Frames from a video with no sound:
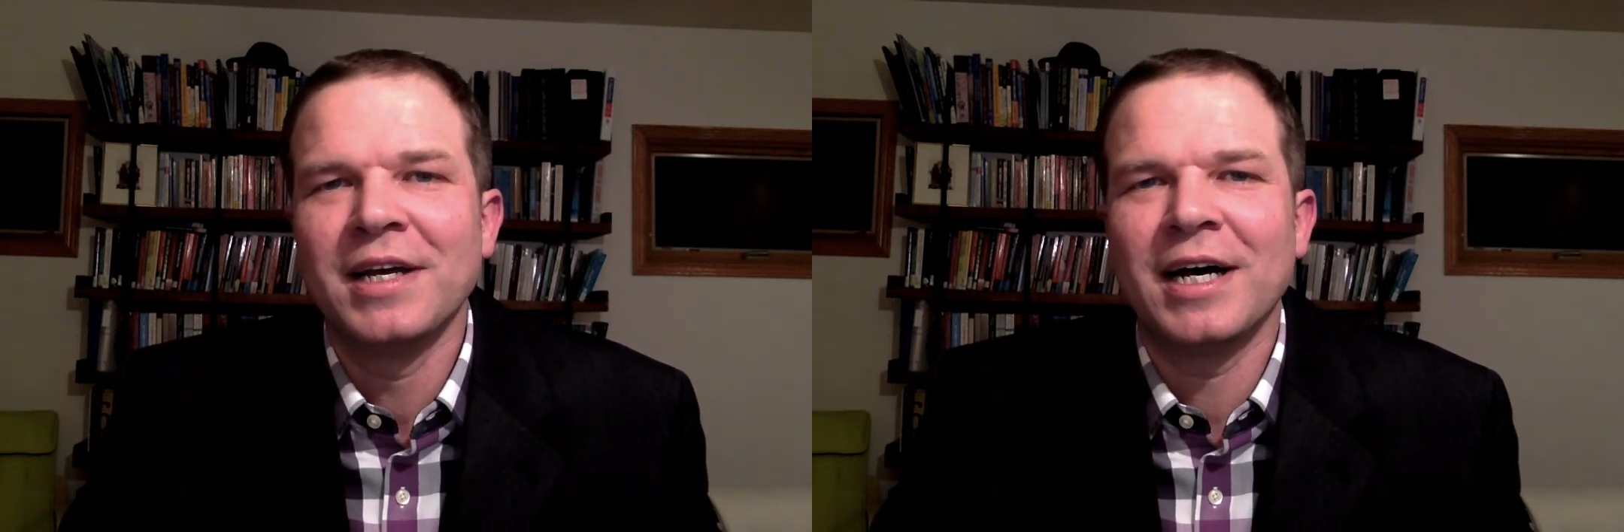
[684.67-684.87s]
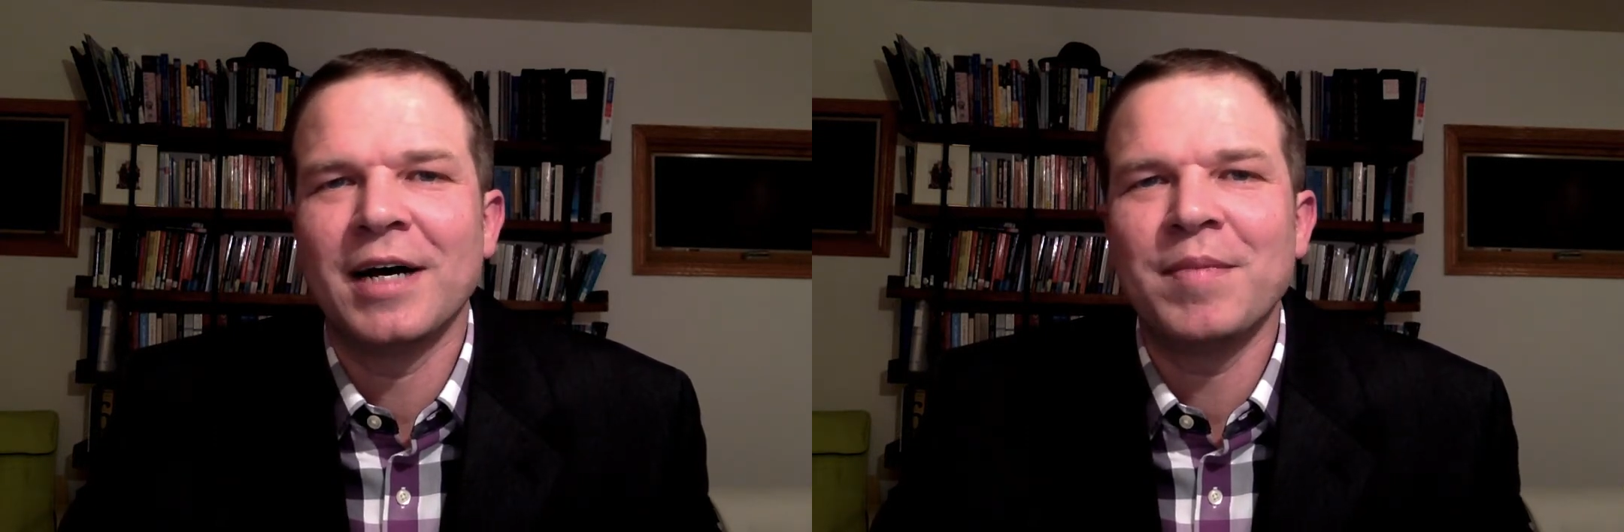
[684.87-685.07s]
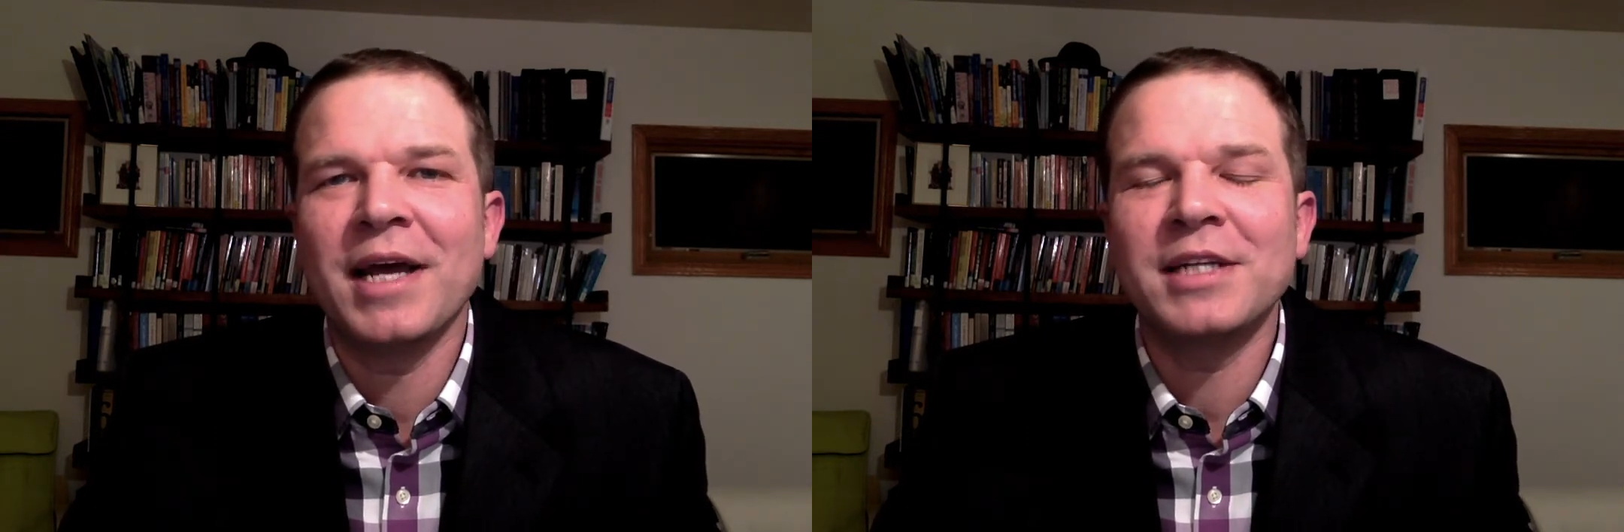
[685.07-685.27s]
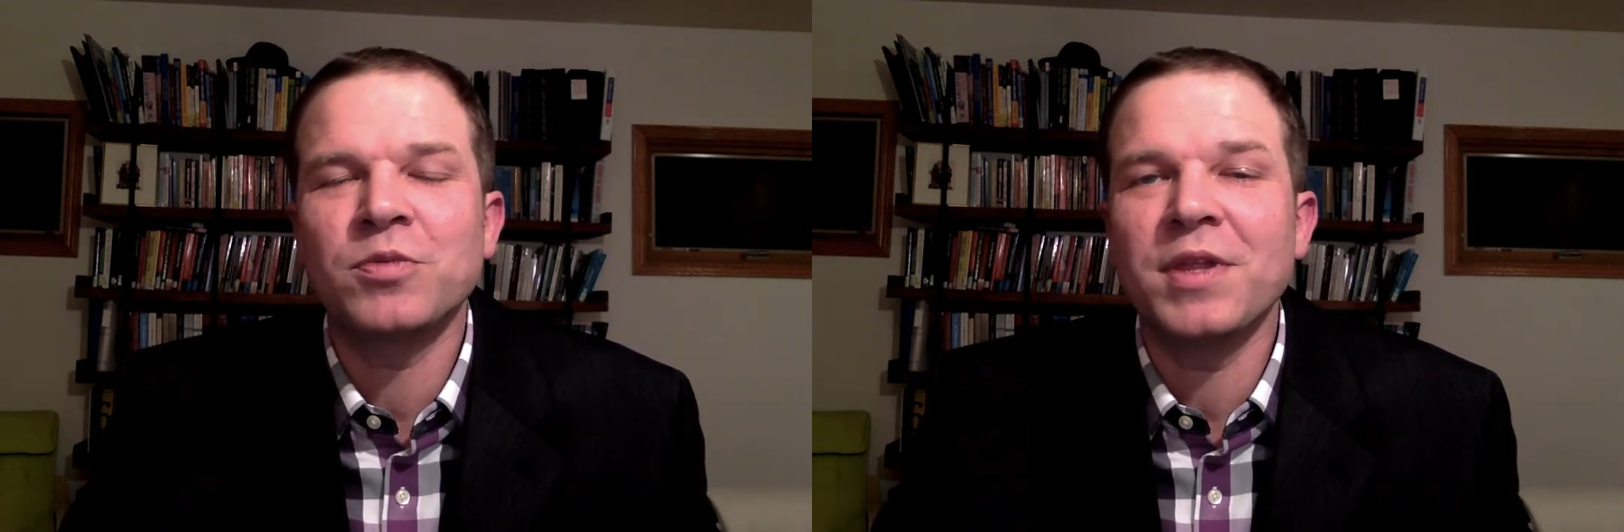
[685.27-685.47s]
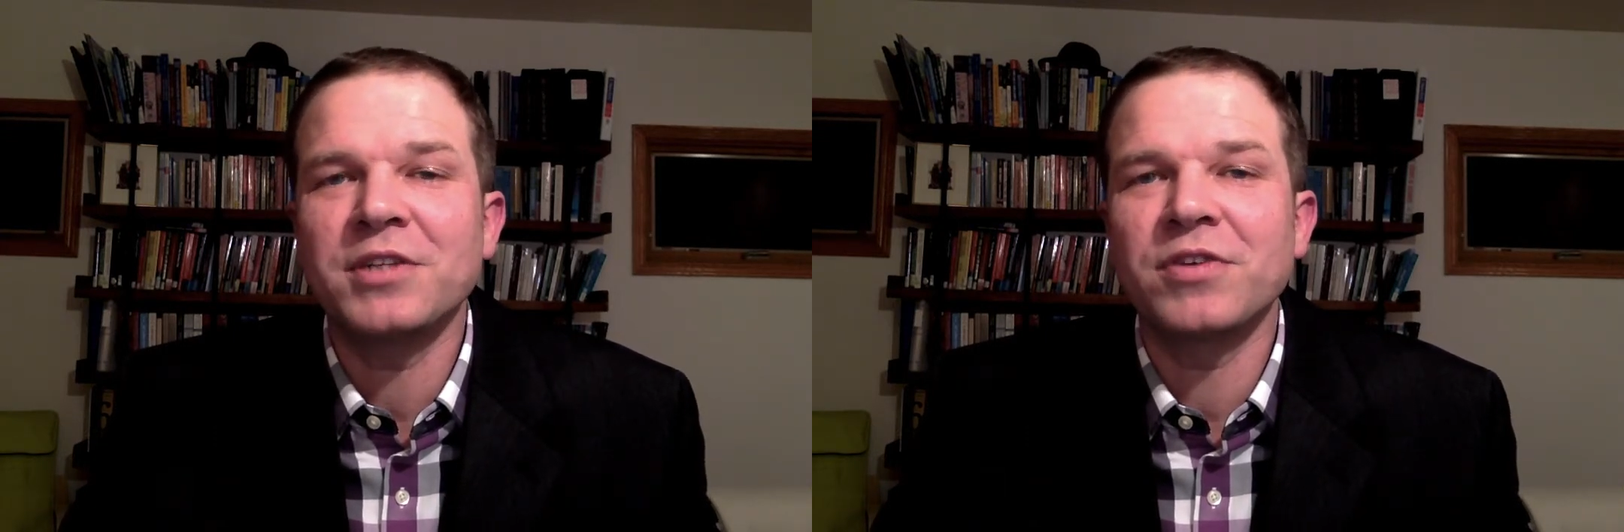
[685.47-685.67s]
and it's
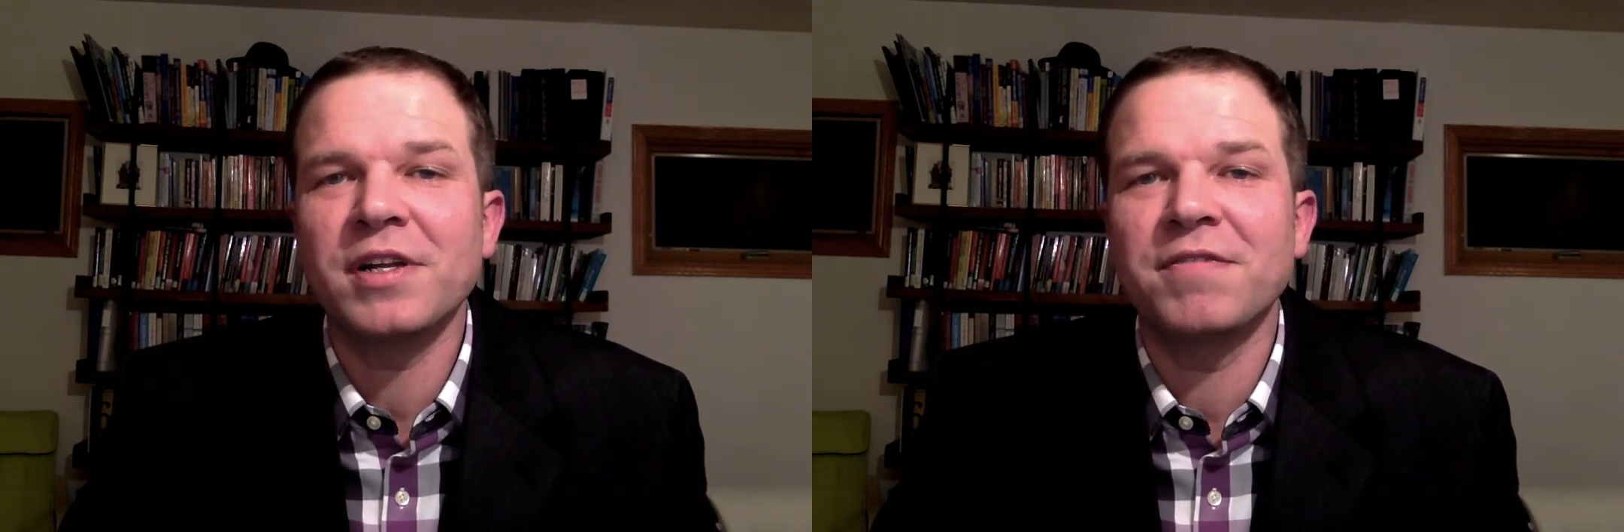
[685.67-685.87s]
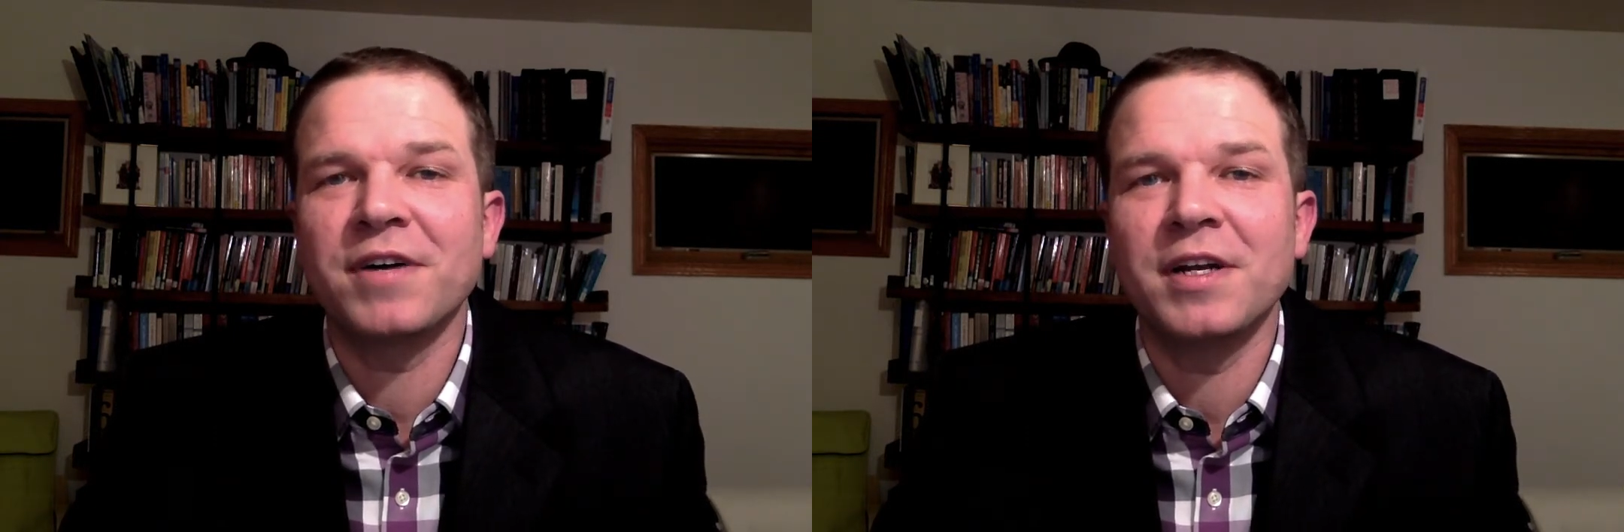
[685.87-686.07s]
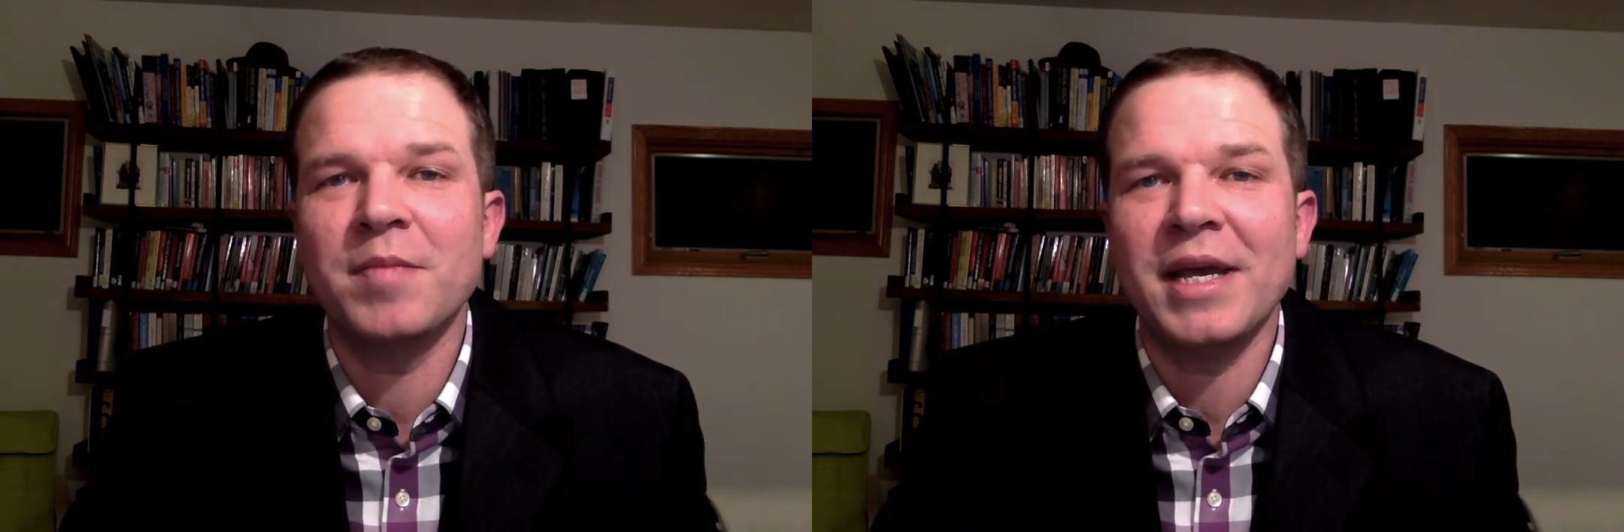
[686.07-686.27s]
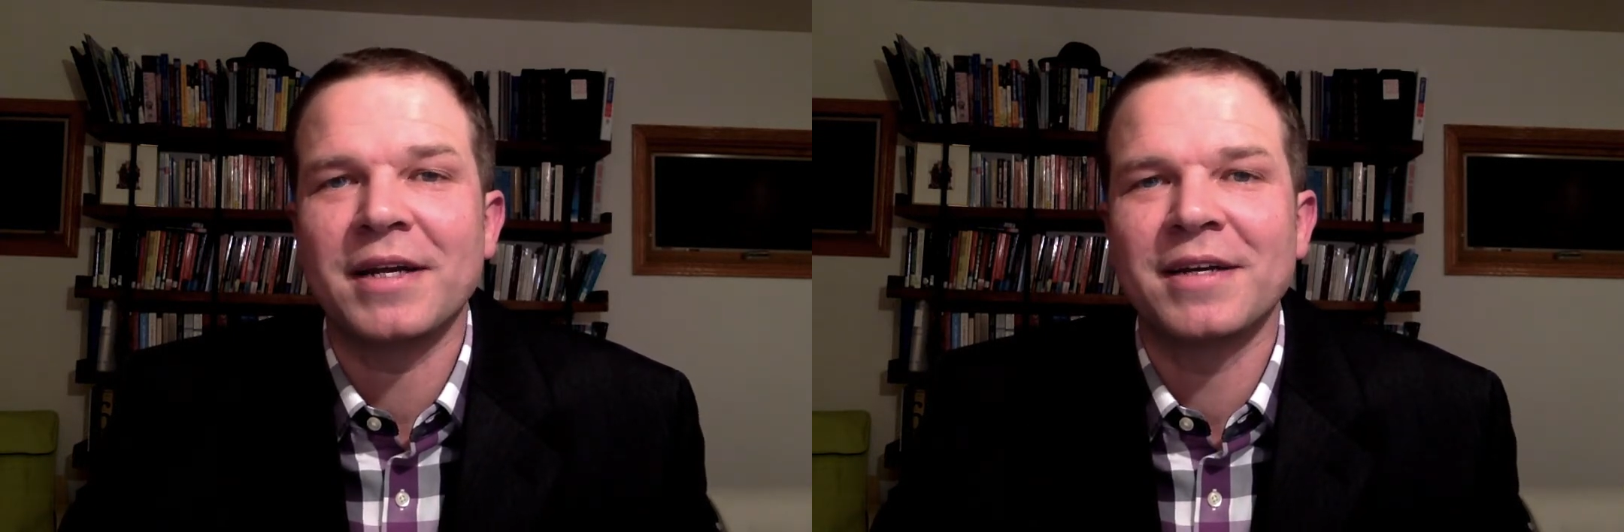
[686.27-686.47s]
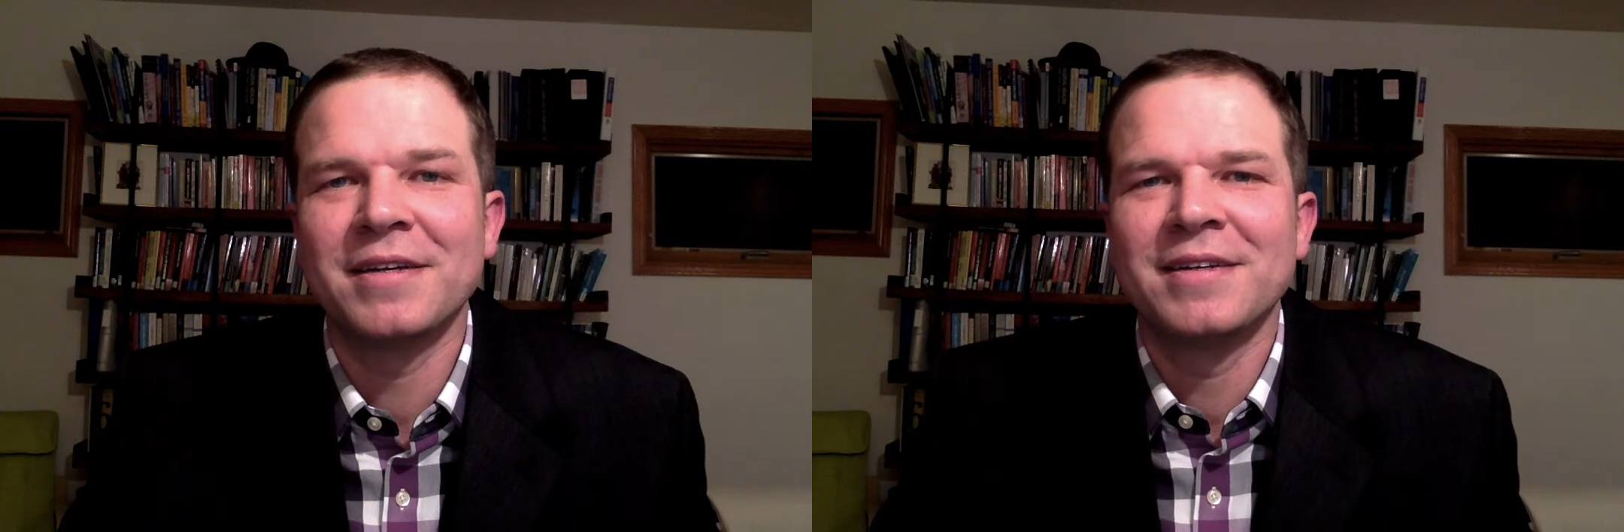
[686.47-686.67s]
one that's really fun to make.